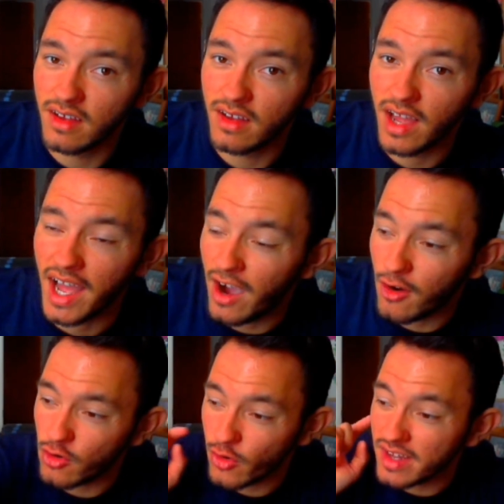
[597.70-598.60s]
how
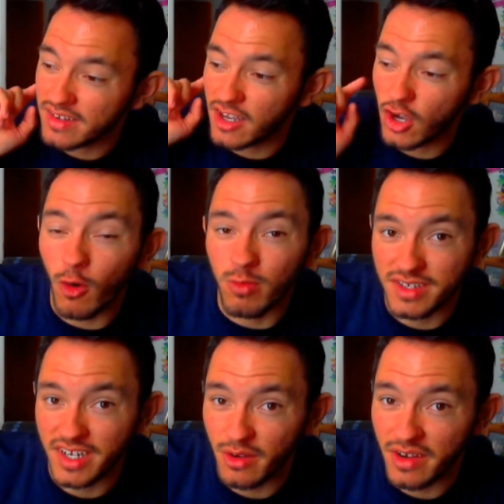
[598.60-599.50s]
crazy Cobra's
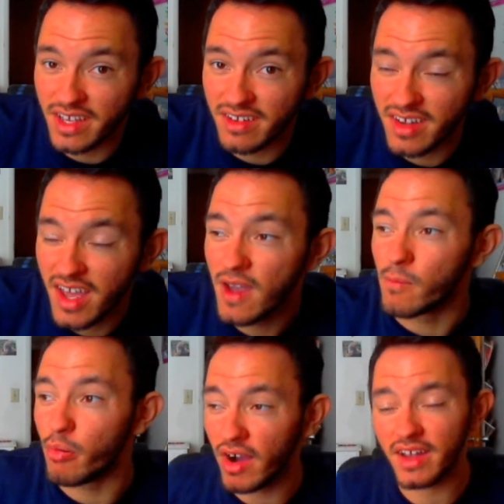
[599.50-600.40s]
hearing is.
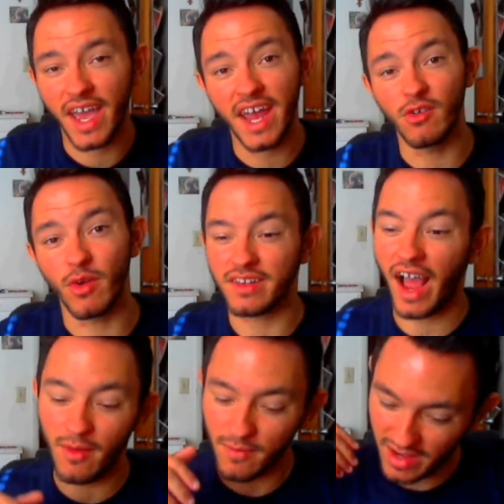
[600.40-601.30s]
But anyway,
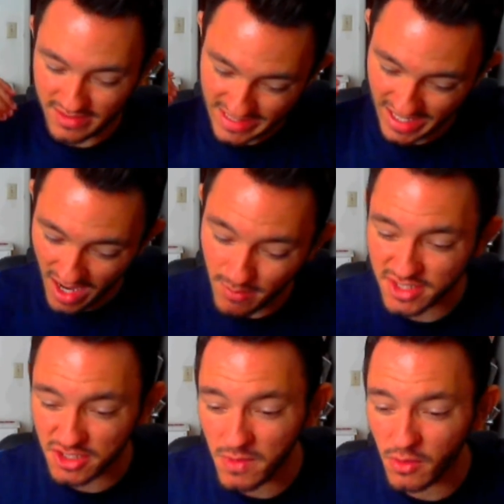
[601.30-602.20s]
I'm
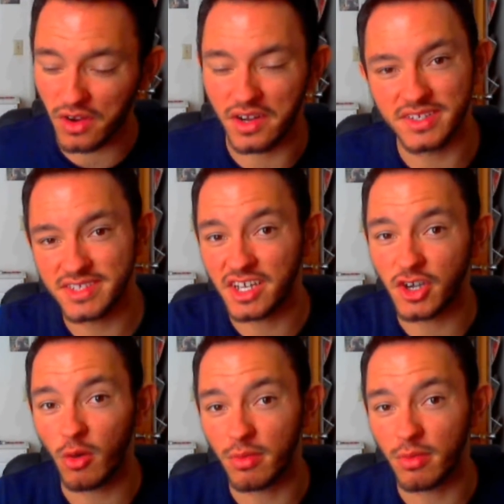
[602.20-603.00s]
assuming we're gonna see Cobra